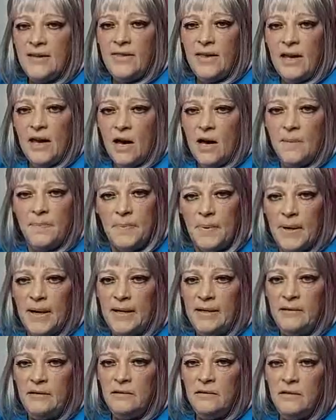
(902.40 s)
how they
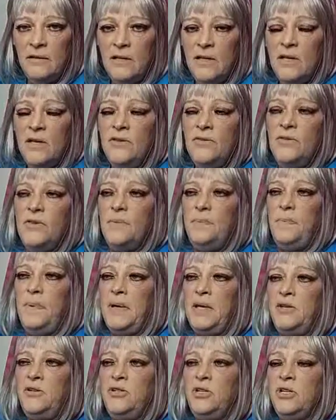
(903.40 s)
operate. The
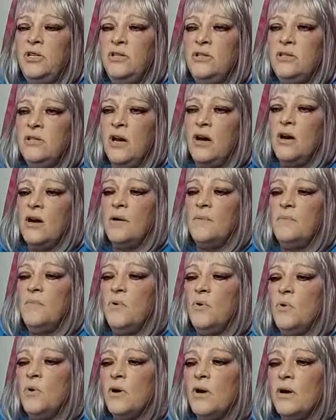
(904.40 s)
pigeons are
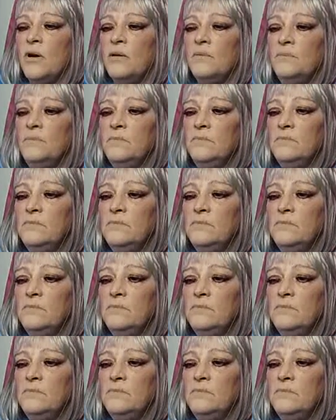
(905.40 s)
more